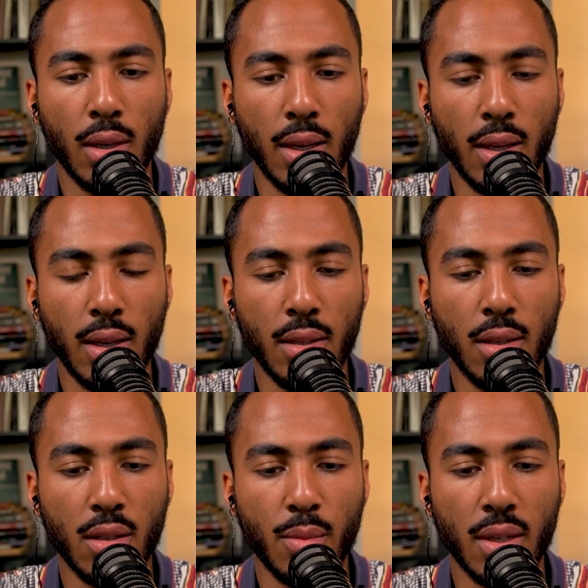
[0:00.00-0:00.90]
It
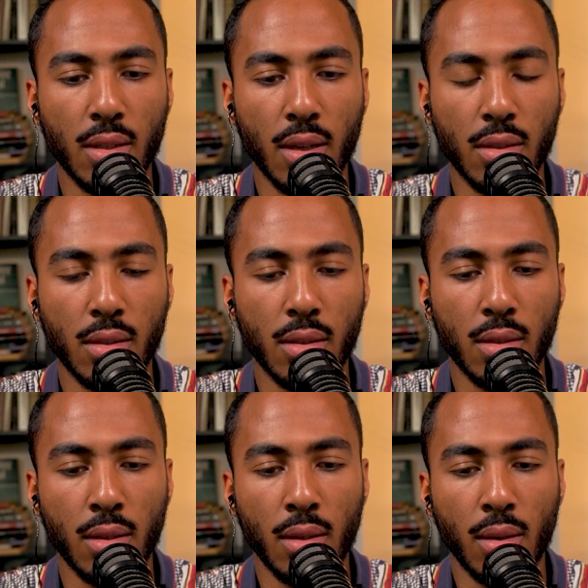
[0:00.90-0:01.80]
does make sense.
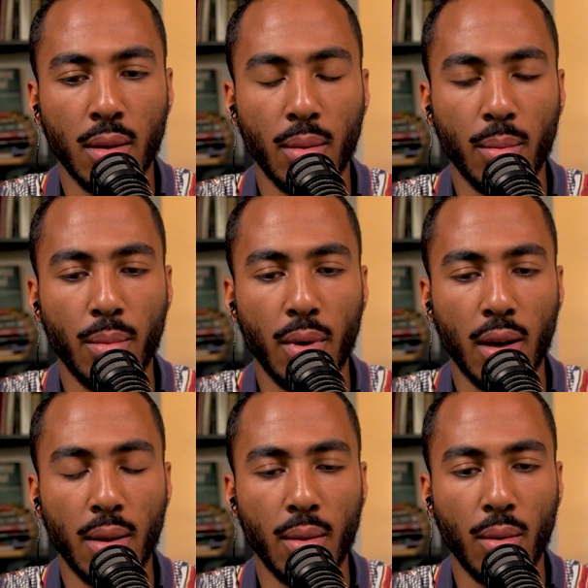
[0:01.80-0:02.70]

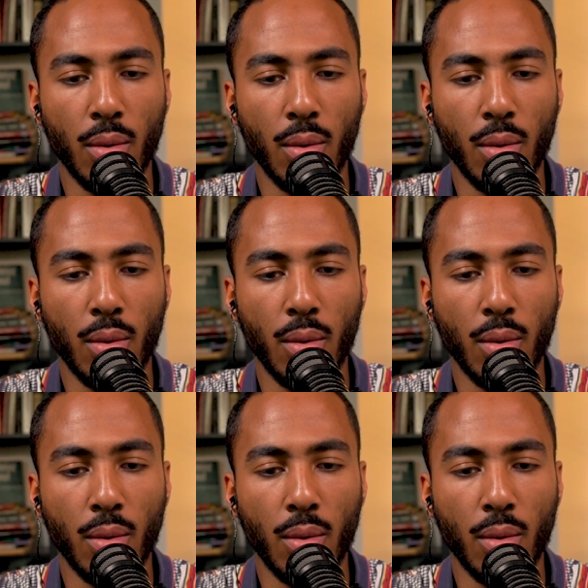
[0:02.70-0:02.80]
But